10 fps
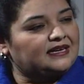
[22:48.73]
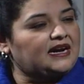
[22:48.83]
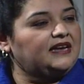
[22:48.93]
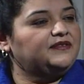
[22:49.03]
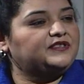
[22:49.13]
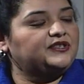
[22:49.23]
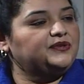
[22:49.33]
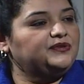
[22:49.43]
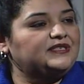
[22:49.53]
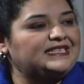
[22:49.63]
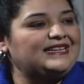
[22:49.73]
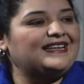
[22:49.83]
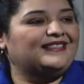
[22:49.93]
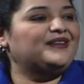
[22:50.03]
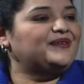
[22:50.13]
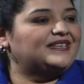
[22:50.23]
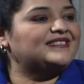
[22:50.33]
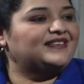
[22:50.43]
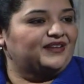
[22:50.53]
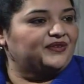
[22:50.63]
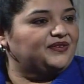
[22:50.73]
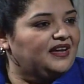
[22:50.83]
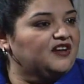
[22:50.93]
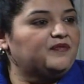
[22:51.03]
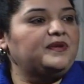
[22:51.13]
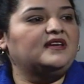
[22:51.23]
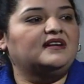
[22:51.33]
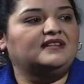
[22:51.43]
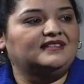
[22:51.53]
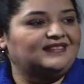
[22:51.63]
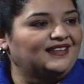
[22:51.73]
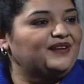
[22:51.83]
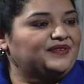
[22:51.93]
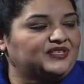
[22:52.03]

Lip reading: kind of to see that there is another life beyond life in